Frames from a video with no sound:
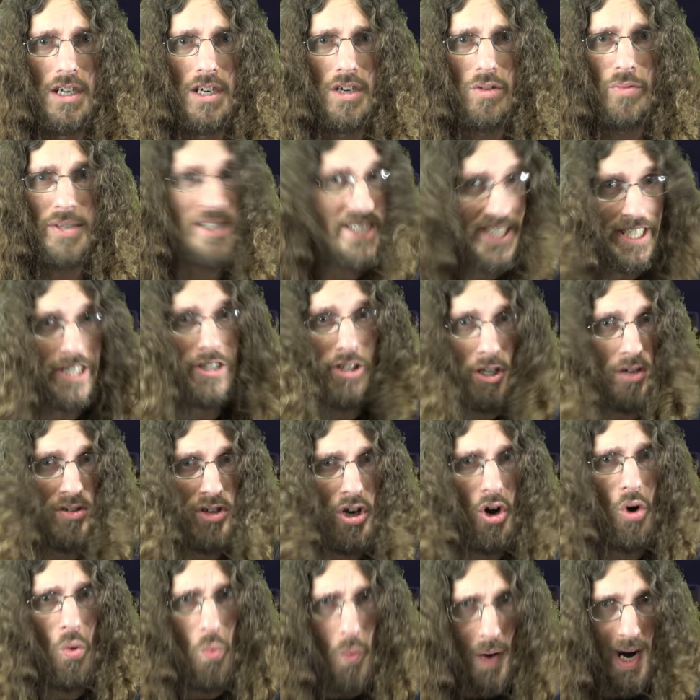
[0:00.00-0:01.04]
we still don't
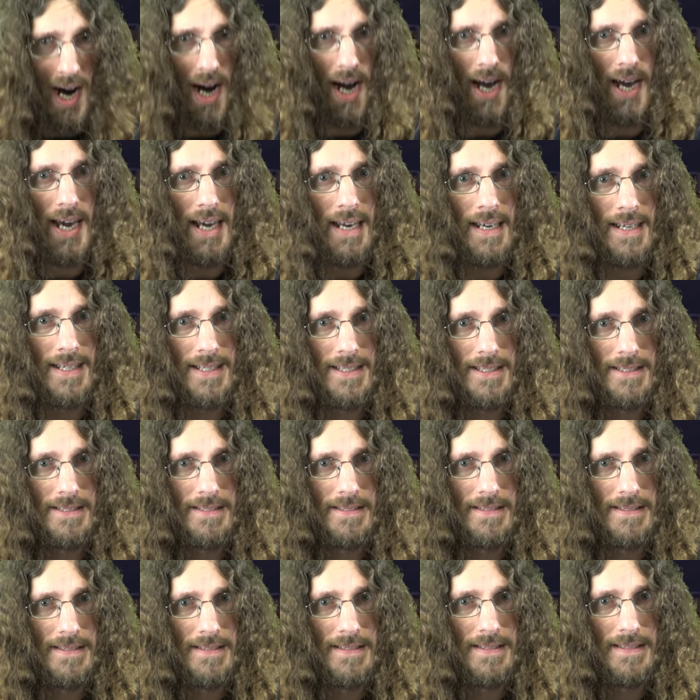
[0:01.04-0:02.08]
know why.
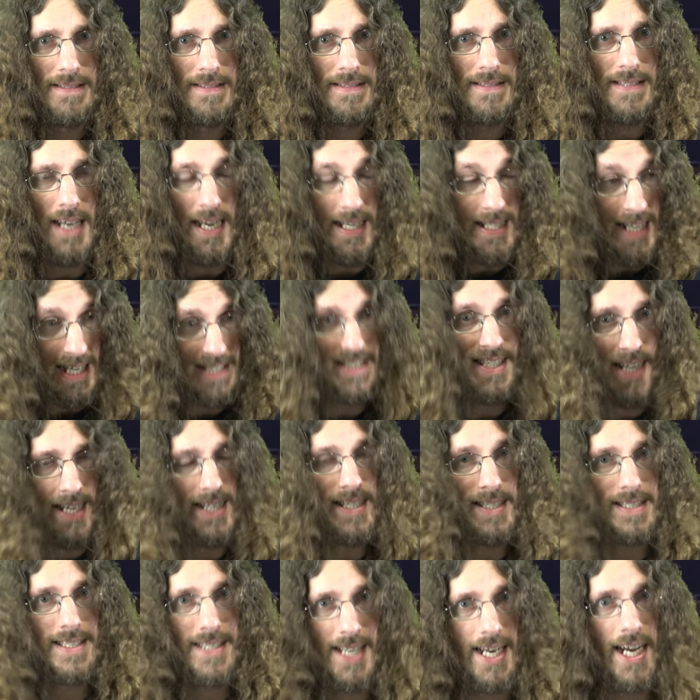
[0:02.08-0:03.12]
And yes, that
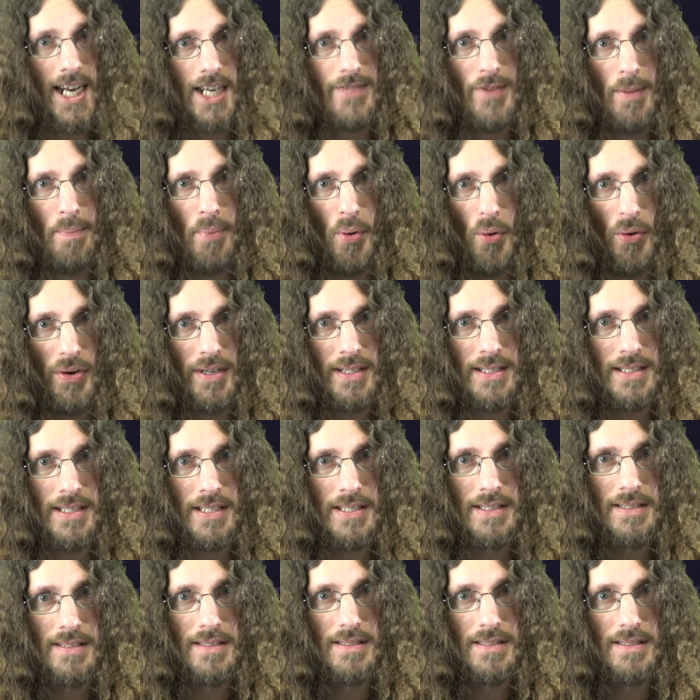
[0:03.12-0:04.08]
is kind of important.